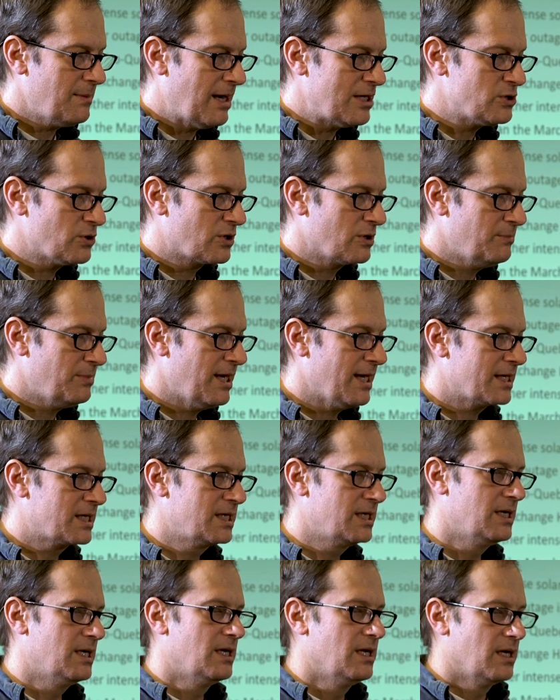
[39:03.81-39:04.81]

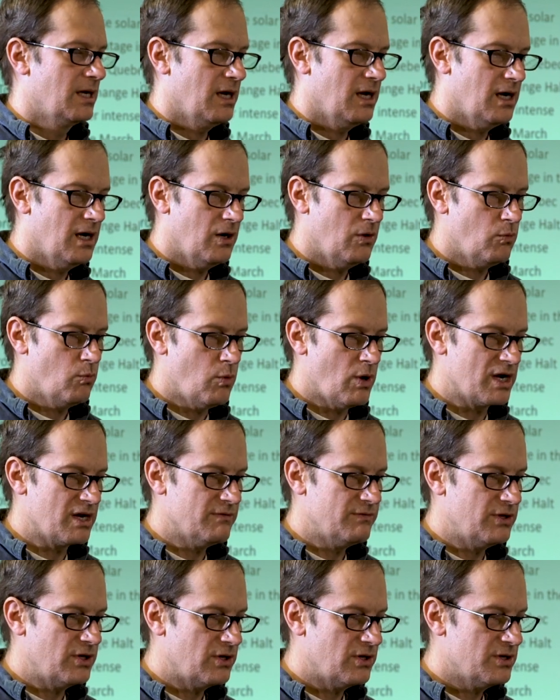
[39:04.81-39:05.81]
Hydro-Quebec, one
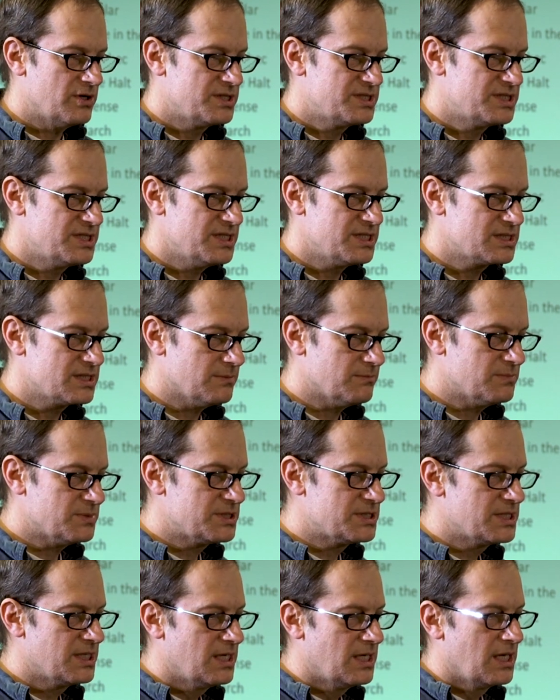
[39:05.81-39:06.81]
of their
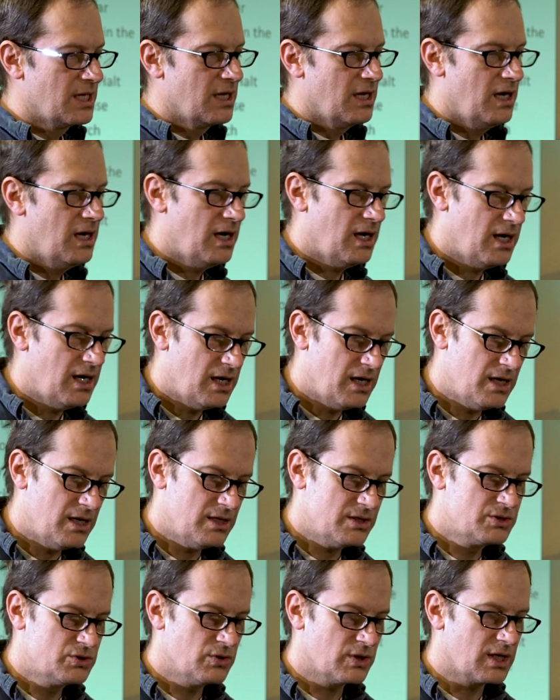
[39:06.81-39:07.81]
systems
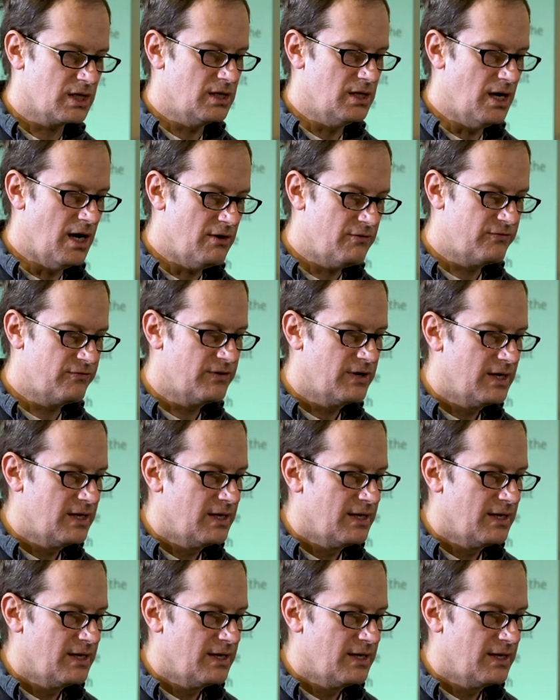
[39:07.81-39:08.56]
took enough